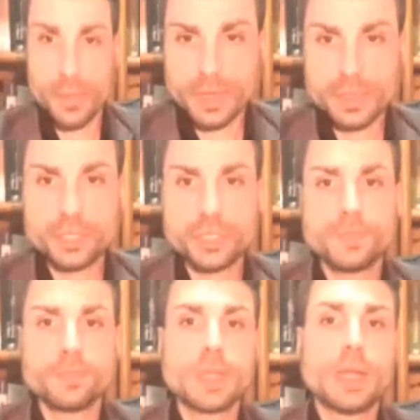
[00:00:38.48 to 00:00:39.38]
much.
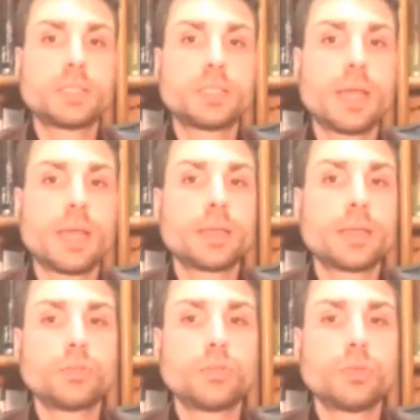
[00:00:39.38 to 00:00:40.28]
I'd like
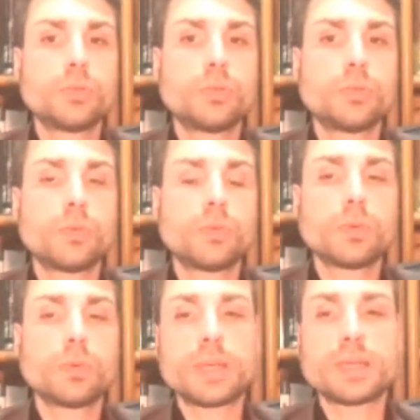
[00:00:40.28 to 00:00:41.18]
to
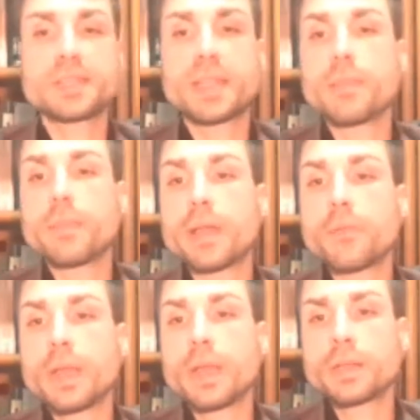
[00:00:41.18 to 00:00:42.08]
extend my
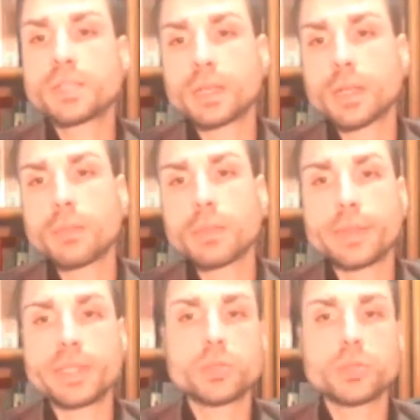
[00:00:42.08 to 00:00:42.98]
regards and
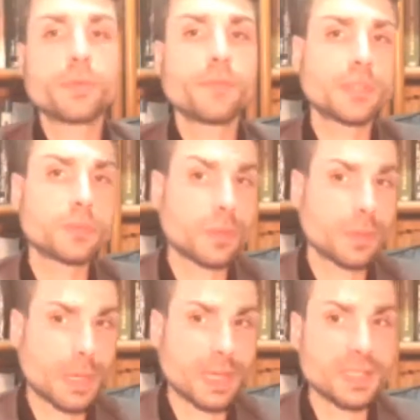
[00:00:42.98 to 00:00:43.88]
compliments to Professor
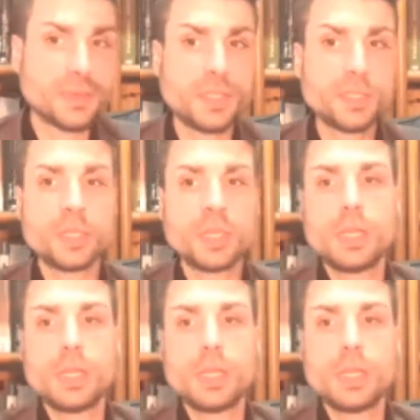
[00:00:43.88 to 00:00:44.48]
Lukasiewicz